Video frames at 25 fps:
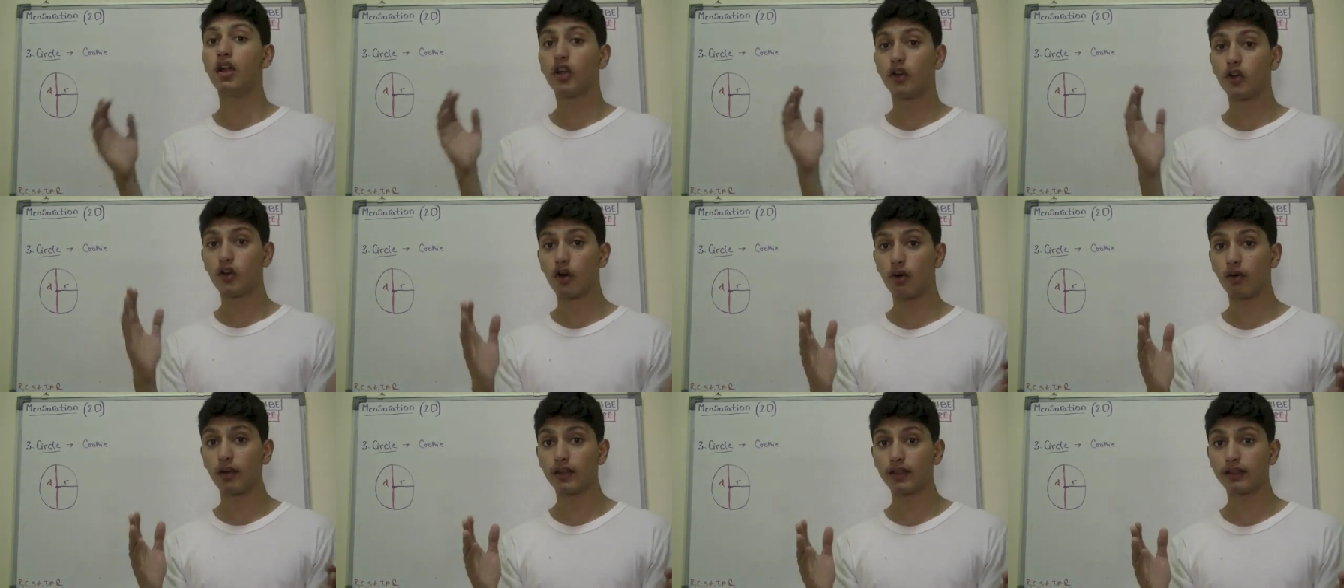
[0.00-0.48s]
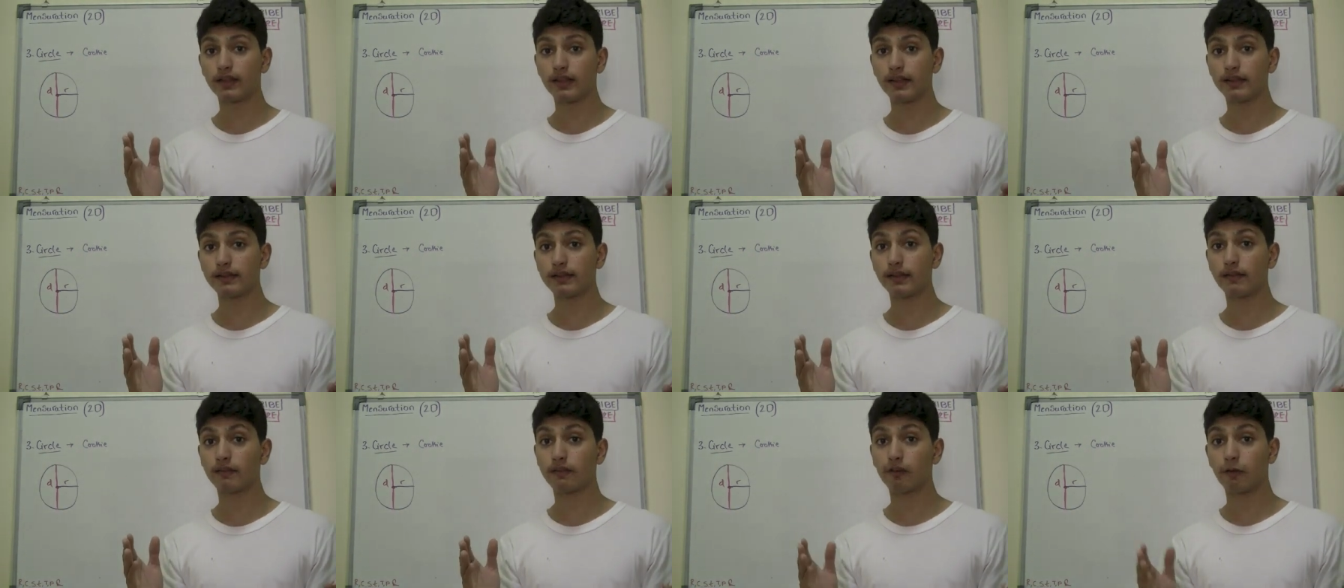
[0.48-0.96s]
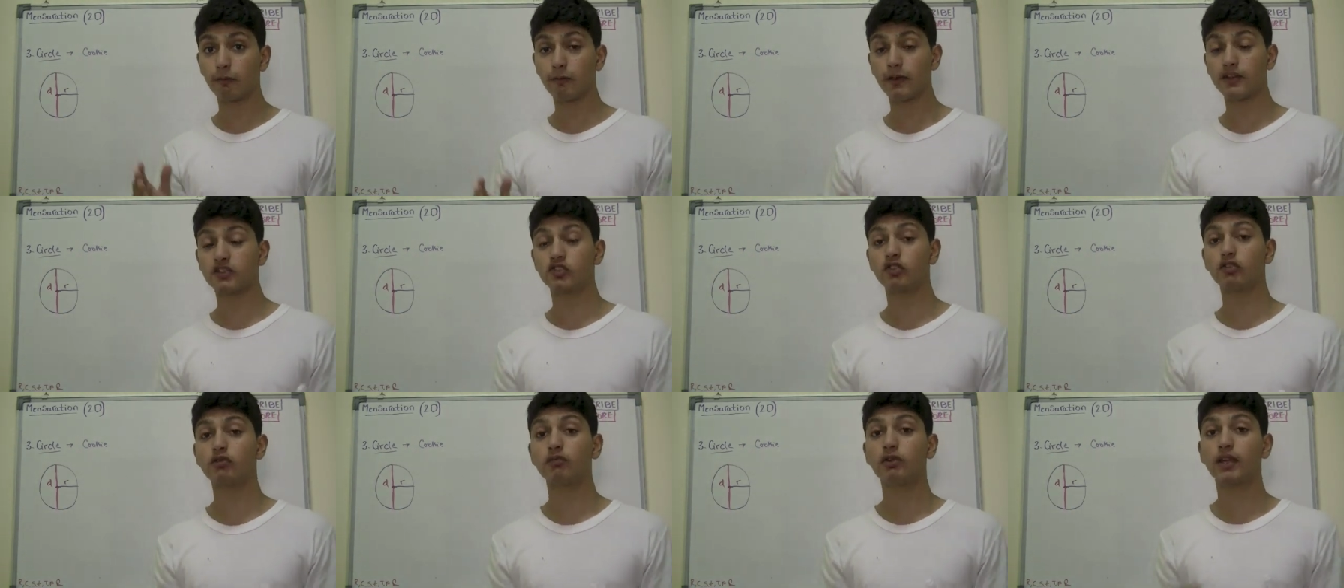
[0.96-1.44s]
knowing this
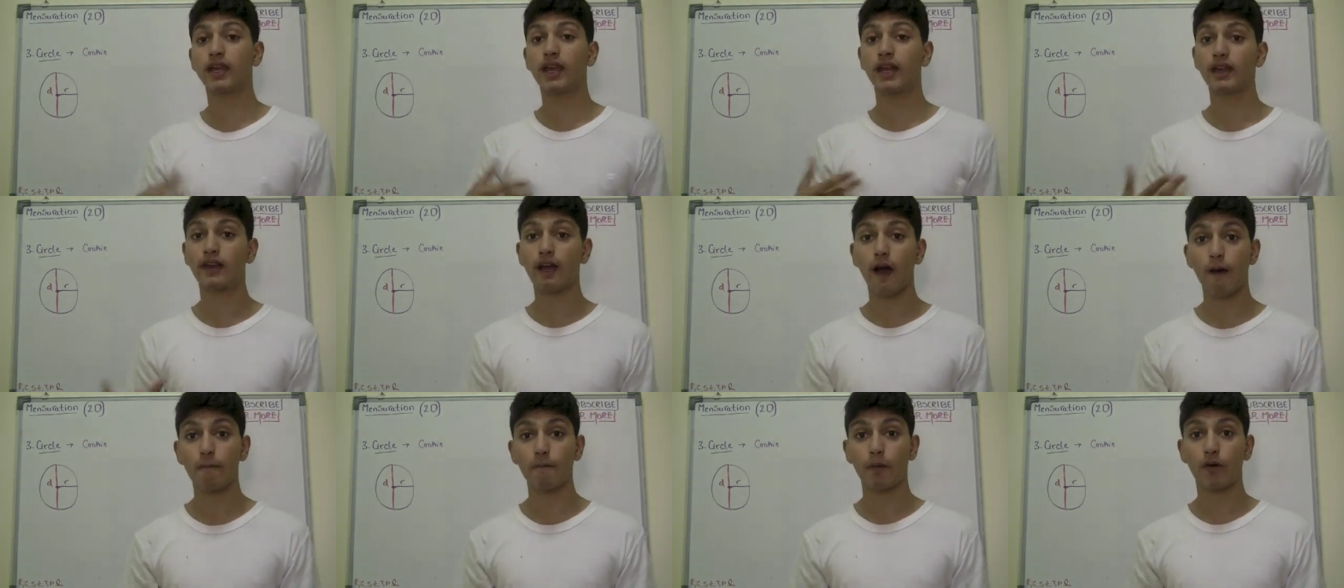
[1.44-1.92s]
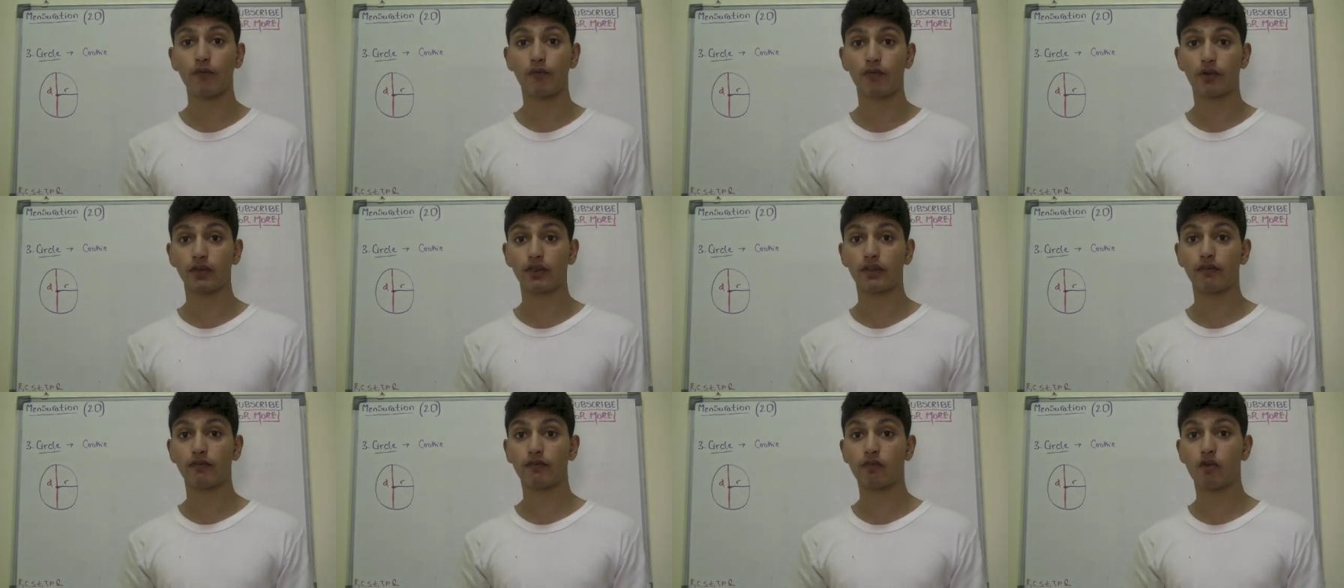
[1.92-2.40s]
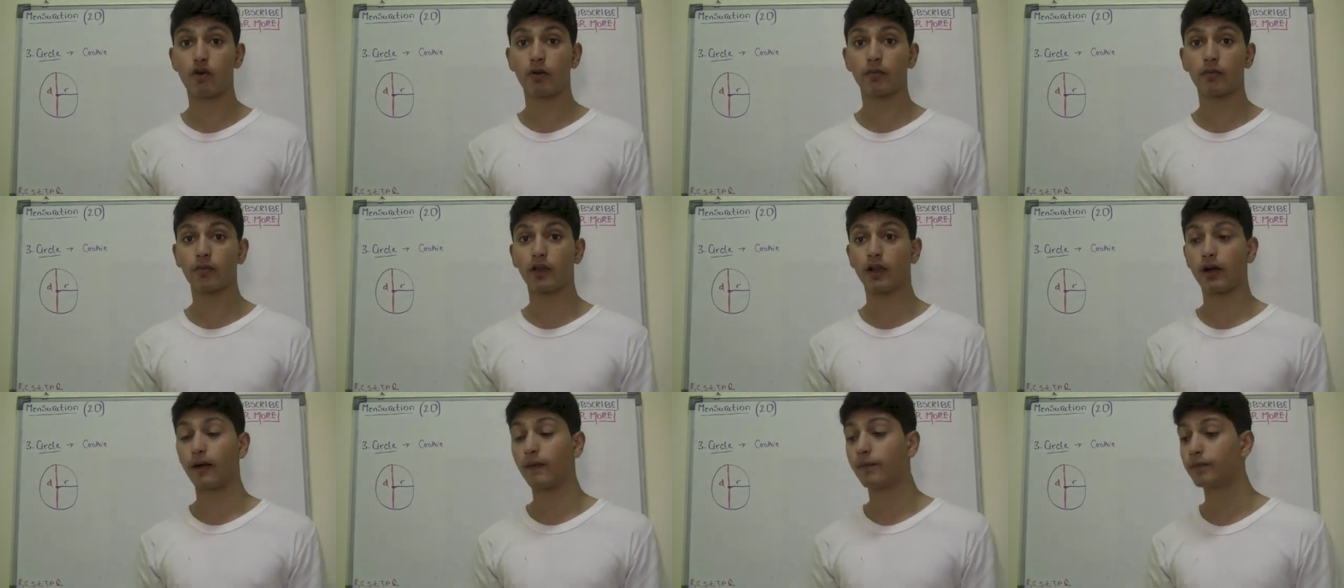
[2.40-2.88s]
information we can come up with the
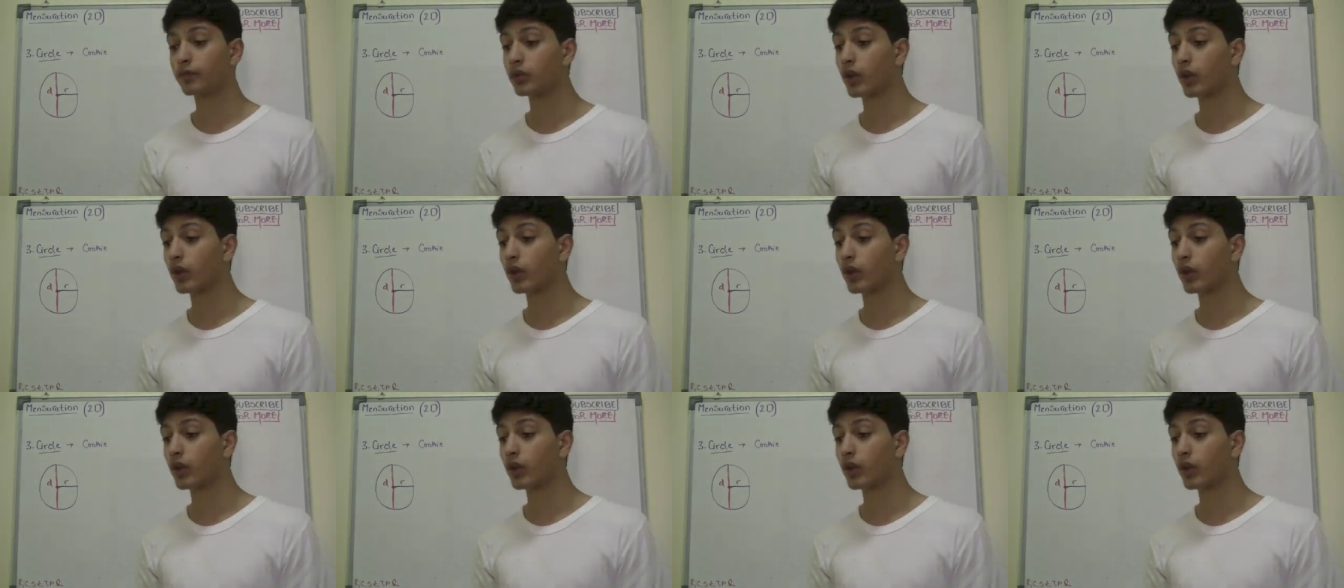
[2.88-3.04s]
formula